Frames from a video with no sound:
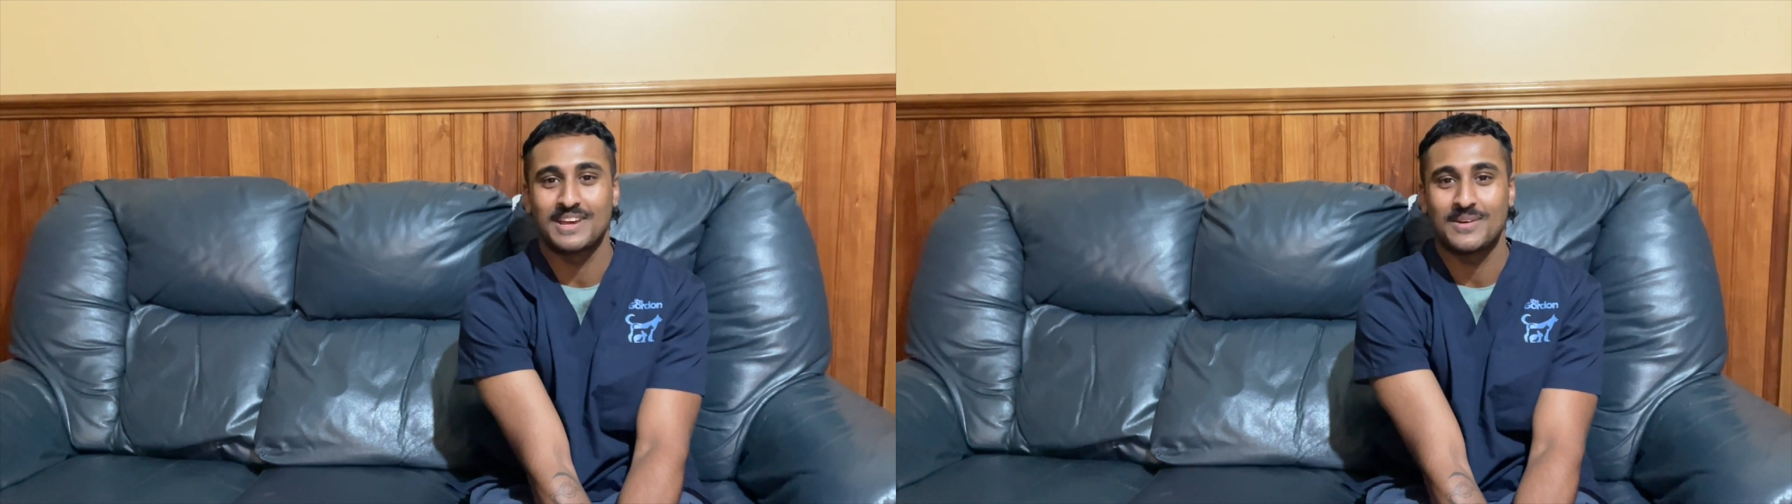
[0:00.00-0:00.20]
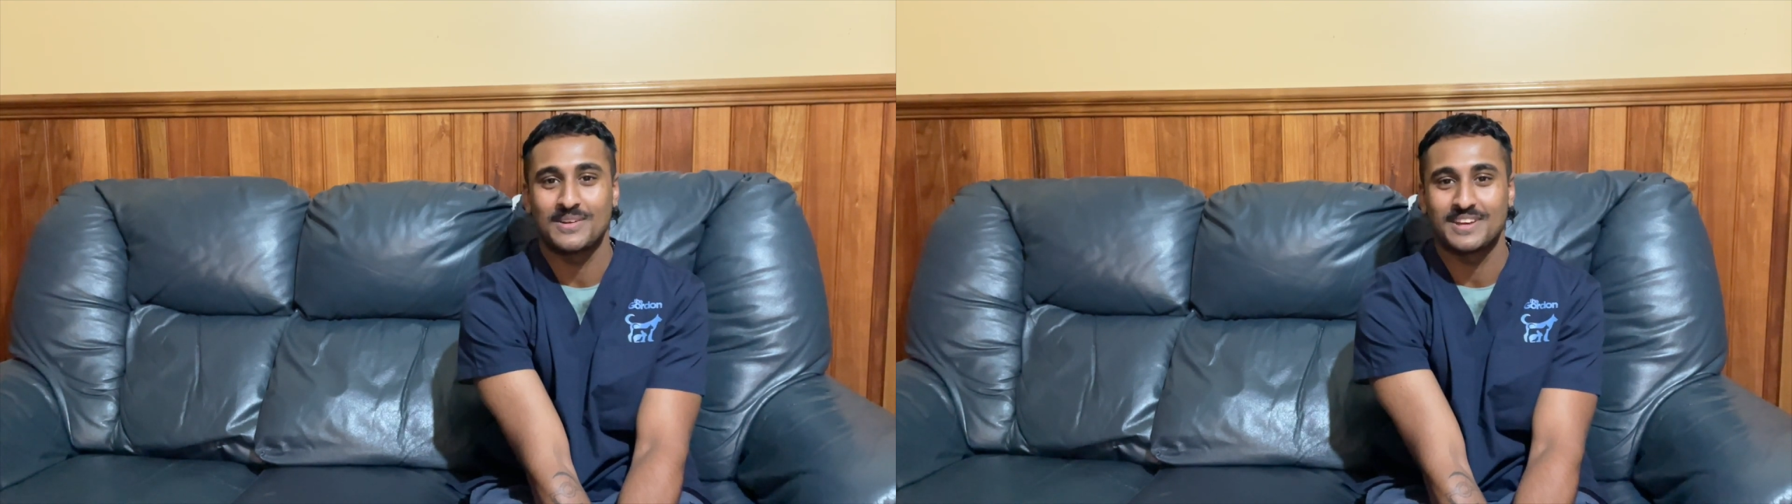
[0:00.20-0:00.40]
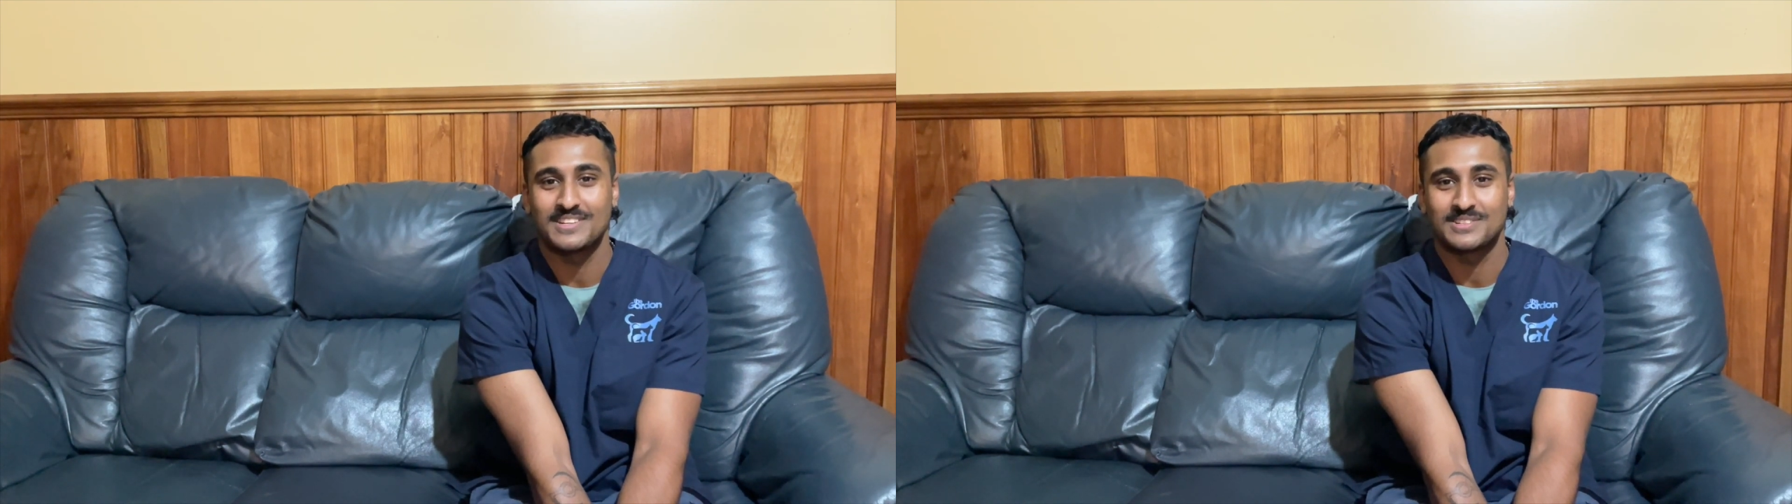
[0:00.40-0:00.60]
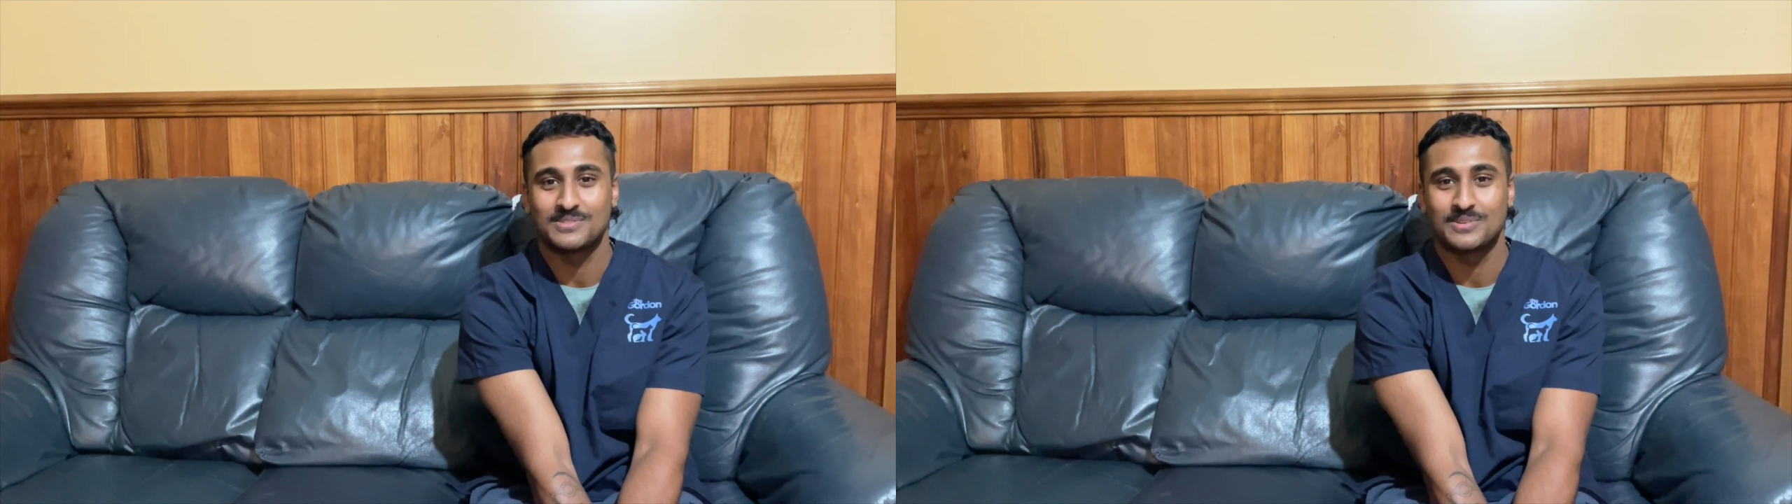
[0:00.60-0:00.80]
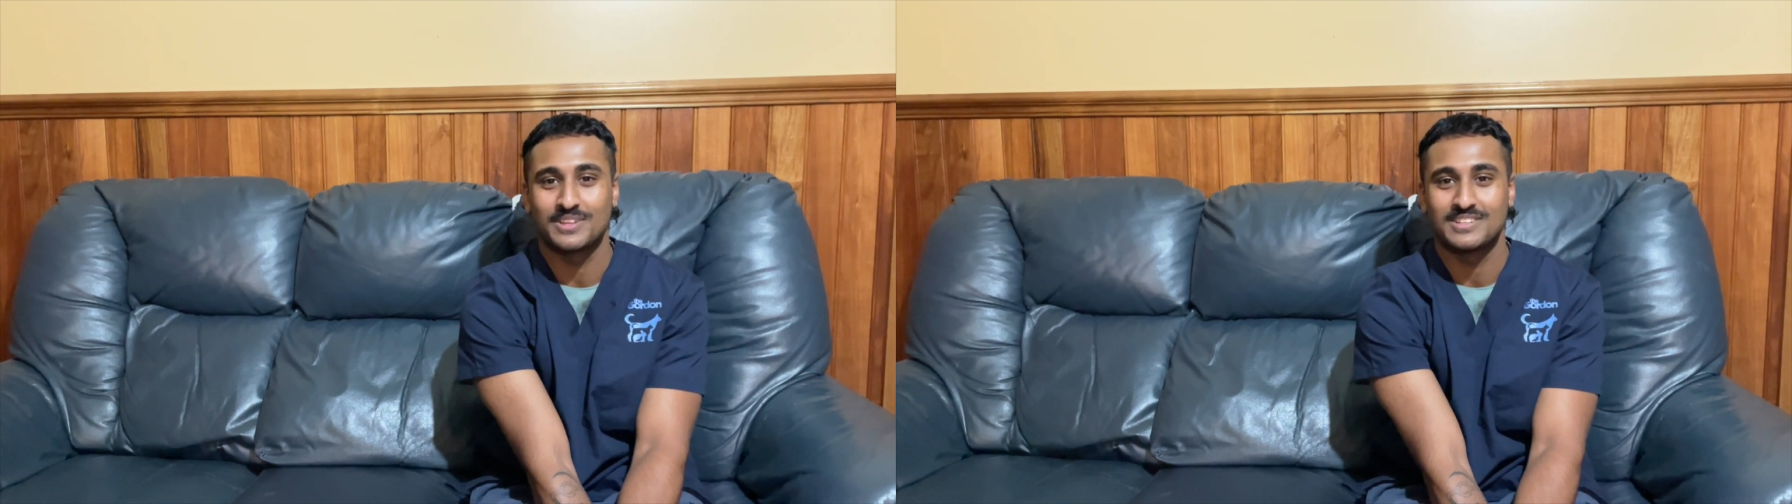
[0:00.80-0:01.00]
nowadays that
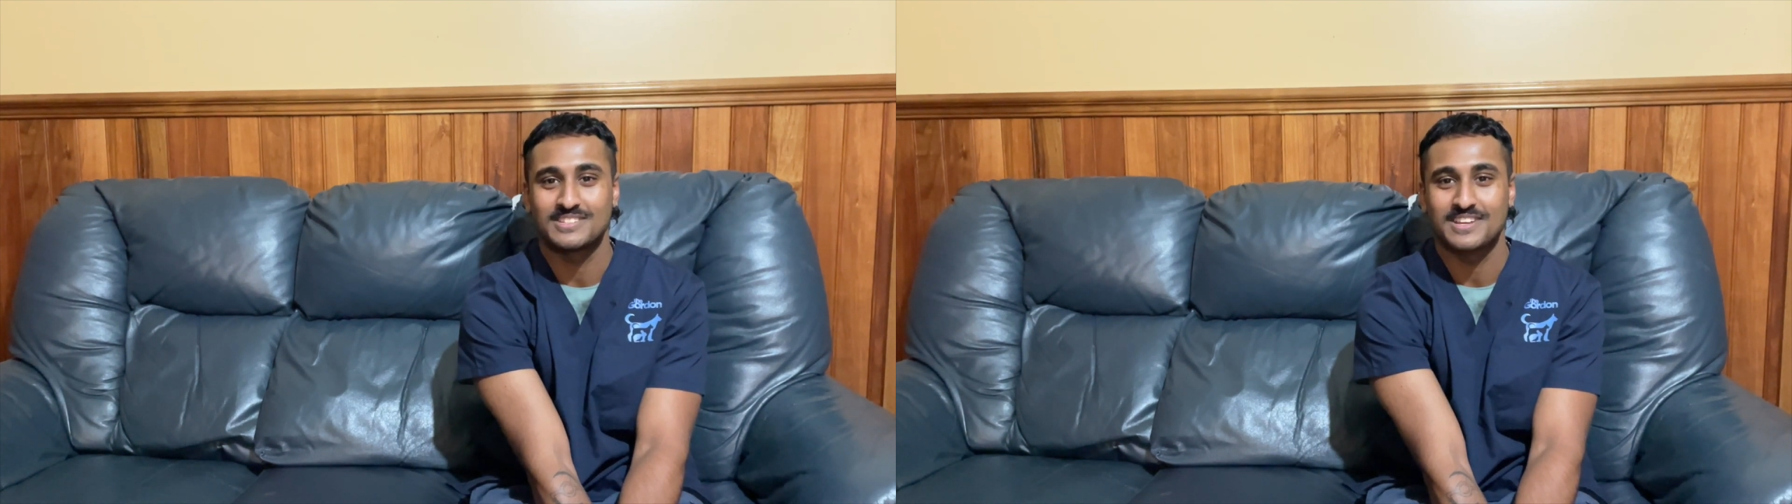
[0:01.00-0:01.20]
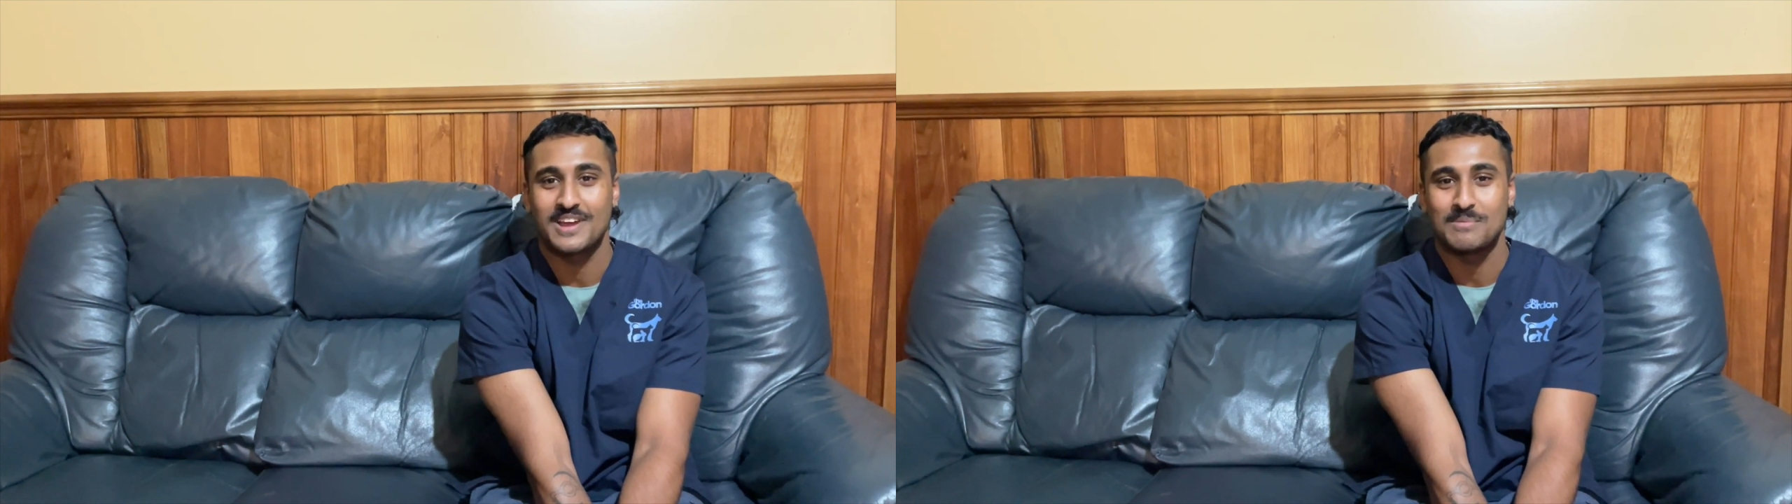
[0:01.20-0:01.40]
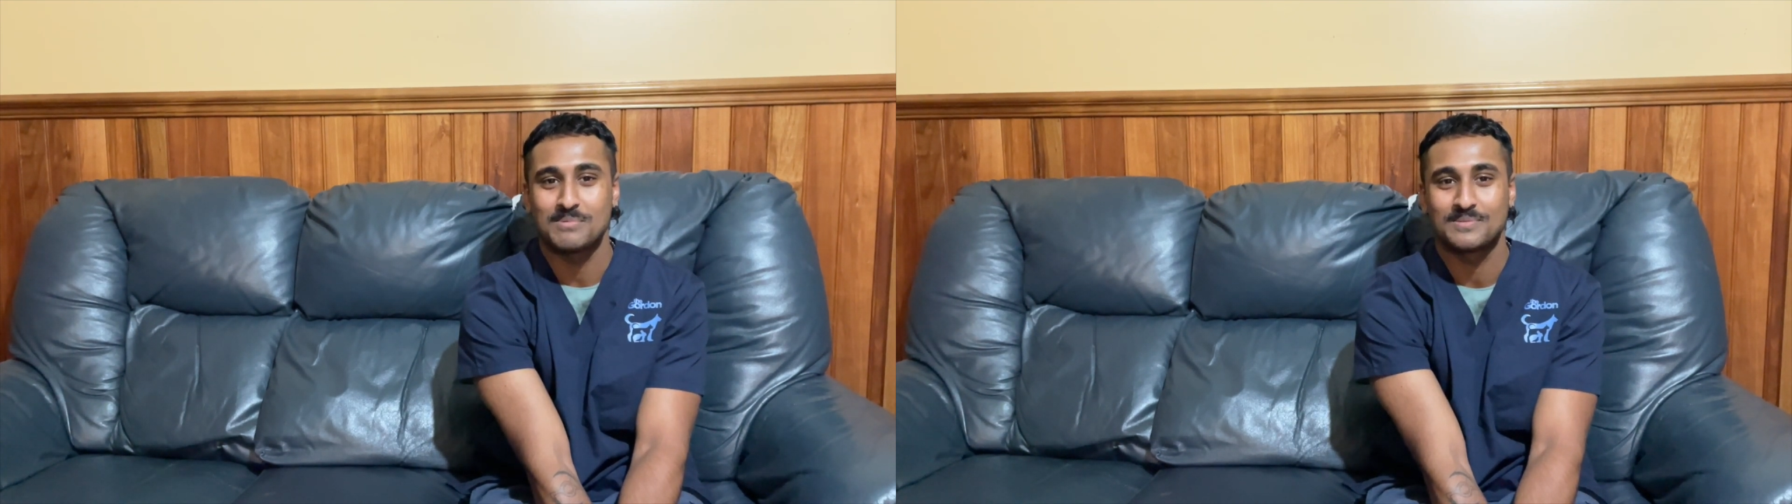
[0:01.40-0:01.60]
really does help.